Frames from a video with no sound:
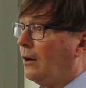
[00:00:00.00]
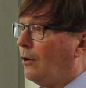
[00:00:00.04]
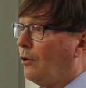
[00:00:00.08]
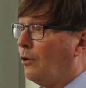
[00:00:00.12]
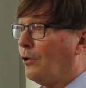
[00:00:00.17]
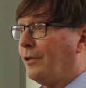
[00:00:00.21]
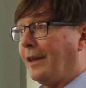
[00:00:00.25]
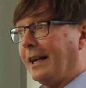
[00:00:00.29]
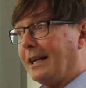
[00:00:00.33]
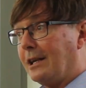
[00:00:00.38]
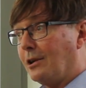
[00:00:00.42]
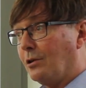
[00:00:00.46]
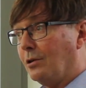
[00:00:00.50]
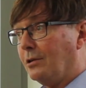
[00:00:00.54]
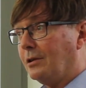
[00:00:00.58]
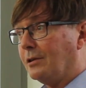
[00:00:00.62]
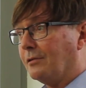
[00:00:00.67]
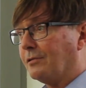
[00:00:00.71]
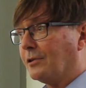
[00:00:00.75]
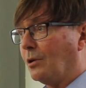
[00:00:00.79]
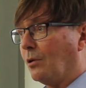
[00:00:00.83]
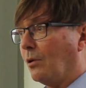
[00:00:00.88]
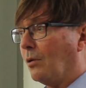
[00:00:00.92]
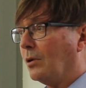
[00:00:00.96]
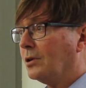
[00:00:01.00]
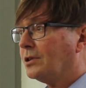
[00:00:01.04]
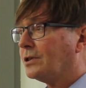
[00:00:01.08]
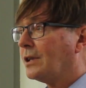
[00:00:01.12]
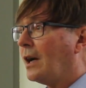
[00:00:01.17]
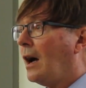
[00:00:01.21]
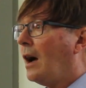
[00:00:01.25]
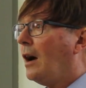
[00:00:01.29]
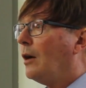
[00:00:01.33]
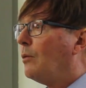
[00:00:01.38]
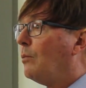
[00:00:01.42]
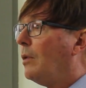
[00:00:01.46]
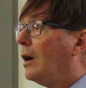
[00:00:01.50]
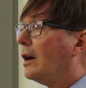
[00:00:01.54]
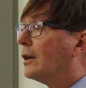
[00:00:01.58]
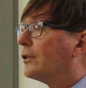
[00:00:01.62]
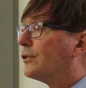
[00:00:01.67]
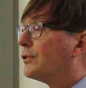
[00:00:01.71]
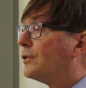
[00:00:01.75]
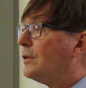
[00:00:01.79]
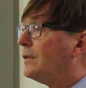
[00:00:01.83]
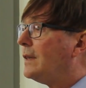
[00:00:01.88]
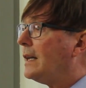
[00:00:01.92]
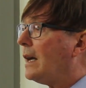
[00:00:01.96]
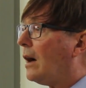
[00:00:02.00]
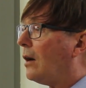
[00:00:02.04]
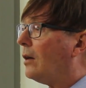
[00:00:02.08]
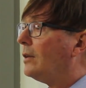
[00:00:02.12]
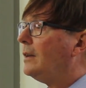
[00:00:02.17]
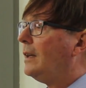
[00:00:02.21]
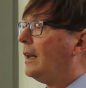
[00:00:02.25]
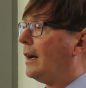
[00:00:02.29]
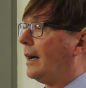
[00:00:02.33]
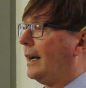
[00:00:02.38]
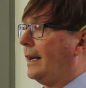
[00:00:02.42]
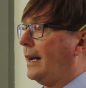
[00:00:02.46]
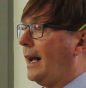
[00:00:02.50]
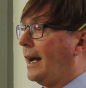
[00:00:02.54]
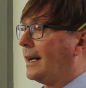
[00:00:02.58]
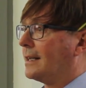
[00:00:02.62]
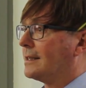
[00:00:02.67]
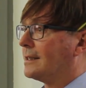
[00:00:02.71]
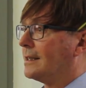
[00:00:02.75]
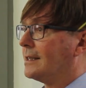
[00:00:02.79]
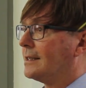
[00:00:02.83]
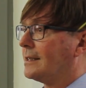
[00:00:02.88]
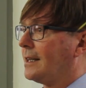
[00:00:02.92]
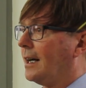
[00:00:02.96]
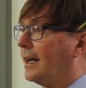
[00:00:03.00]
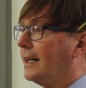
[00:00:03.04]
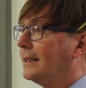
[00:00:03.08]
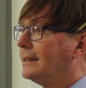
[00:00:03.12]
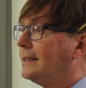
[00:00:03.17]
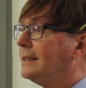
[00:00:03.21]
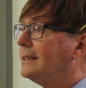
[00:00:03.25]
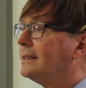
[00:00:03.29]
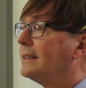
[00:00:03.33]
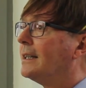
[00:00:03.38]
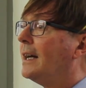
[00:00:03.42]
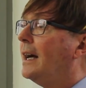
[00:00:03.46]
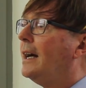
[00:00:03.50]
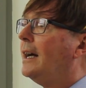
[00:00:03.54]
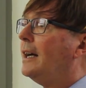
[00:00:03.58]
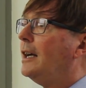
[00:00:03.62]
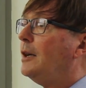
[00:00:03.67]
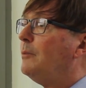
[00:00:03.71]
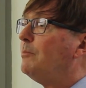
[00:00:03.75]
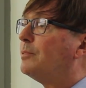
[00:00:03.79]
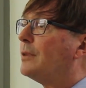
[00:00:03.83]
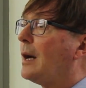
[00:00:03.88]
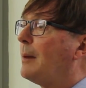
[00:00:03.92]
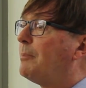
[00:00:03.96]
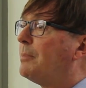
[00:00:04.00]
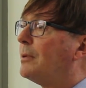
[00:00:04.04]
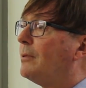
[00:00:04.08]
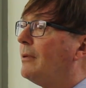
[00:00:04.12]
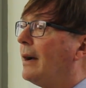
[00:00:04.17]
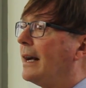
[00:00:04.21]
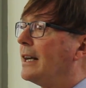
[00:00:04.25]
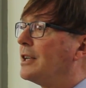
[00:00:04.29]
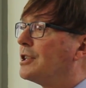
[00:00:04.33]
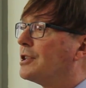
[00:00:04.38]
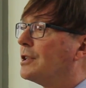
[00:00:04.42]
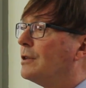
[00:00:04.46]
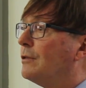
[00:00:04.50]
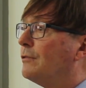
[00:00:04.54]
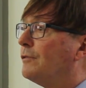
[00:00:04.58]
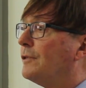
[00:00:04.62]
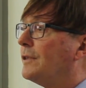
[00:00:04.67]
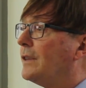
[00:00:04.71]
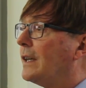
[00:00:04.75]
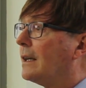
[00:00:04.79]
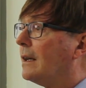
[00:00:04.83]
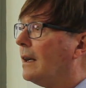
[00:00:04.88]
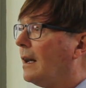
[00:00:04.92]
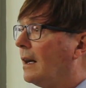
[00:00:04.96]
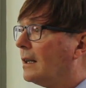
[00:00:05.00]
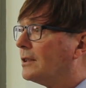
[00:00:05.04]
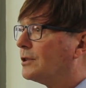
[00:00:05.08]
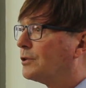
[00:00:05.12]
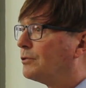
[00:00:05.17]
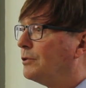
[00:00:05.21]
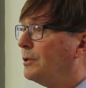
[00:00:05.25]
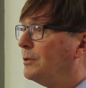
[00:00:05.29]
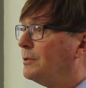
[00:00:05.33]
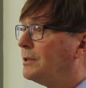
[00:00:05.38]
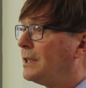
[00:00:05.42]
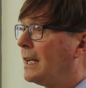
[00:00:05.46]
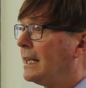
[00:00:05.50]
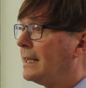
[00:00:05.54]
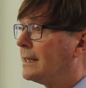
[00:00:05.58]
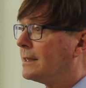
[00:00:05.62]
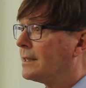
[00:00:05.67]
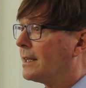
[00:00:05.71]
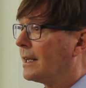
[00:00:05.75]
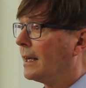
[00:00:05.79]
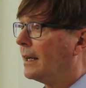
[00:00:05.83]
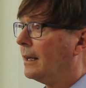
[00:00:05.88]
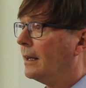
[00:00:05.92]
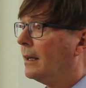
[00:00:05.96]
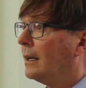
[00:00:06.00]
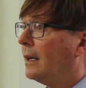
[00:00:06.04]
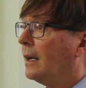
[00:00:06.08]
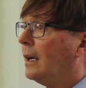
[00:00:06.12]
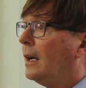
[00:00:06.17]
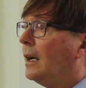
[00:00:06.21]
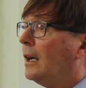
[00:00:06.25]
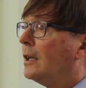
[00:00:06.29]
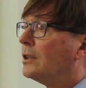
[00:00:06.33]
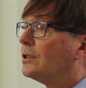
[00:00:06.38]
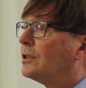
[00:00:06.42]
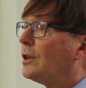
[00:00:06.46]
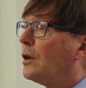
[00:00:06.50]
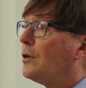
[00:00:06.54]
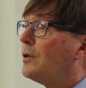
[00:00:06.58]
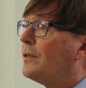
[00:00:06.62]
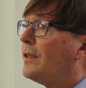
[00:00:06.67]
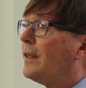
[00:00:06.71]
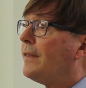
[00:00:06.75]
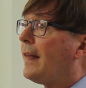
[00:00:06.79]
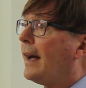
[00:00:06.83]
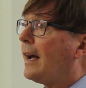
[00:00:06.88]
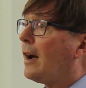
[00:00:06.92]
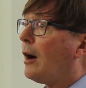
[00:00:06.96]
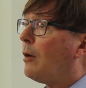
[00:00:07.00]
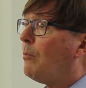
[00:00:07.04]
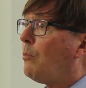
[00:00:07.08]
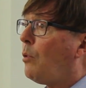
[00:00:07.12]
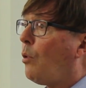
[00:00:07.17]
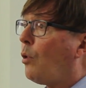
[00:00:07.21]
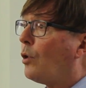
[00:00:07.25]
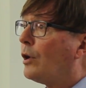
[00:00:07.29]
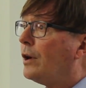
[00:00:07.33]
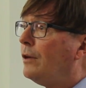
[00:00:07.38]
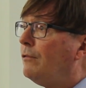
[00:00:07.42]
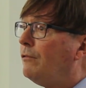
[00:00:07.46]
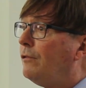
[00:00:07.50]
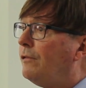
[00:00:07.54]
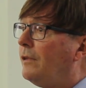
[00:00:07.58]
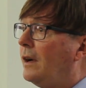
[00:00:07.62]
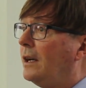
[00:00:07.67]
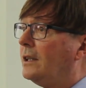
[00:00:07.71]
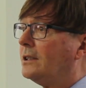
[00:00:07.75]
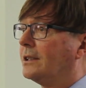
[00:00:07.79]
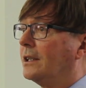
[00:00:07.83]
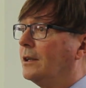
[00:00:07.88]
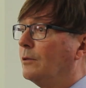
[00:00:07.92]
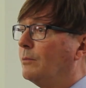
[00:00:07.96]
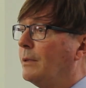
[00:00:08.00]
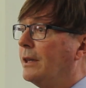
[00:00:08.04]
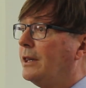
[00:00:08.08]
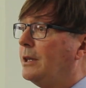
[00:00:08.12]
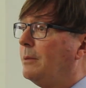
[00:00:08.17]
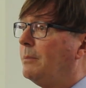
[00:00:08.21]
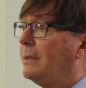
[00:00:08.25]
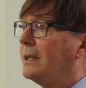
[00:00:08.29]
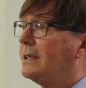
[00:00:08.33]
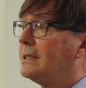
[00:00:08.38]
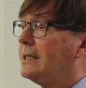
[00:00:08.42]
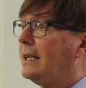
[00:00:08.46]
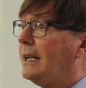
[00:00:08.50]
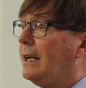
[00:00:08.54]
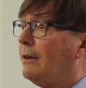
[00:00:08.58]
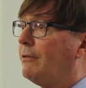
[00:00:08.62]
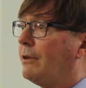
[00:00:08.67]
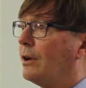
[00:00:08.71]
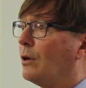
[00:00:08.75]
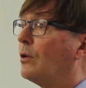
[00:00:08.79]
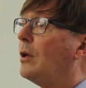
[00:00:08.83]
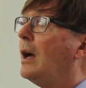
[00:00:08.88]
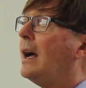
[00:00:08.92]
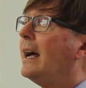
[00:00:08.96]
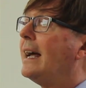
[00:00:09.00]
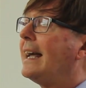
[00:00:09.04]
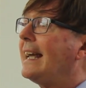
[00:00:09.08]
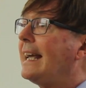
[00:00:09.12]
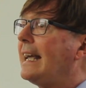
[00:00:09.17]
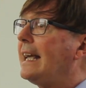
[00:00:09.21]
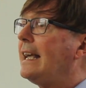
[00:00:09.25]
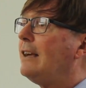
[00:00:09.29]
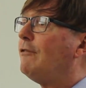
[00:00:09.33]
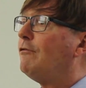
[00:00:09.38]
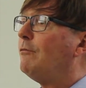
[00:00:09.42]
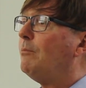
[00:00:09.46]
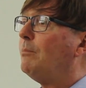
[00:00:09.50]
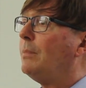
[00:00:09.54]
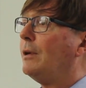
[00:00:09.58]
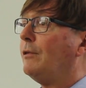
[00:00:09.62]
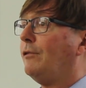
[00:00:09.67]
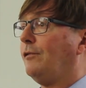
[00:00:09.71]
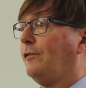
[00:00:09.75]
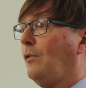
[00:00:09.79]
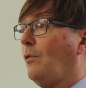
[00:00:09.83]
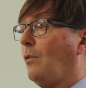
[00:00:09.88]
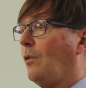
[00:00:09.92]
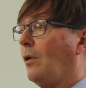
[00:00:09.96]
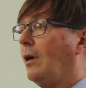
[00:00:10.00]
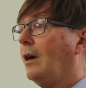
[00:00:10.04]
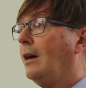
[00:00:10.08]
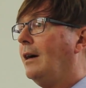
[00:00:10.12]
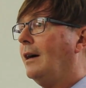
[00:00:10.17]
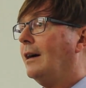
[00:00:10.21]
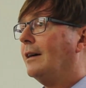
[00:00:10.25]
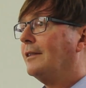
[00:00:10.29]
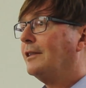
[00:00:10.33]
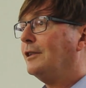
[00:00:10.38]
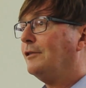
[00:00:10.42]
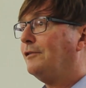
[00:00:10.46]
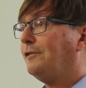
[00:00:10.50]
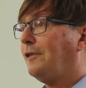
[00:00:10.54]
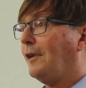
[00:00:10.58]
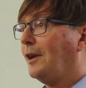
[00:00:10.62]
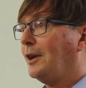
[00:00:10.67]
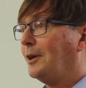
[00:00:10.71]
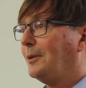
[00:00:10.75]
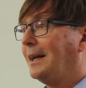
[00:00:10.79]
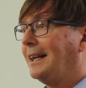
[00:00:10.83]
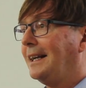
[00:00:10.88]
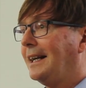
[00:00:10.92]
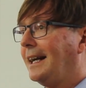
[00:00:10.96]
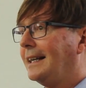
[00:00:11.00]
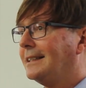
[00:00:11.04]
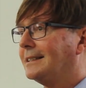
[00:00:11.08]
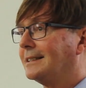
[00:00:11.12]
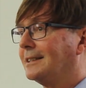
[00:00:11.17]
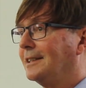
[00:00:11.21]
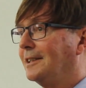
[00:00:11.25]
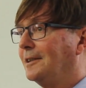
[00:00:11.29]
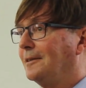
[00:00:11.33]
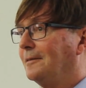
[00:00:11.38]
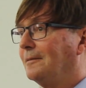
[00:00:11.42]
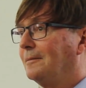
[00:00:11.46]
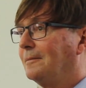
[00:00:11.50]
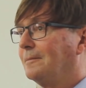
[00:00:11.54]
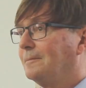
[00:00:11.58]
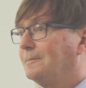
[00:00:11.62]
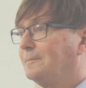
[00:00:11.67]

Or they could, of course, work through the online exercises in preparation for the classroom teaching, so that they are more conversant with the material even before the following lesson.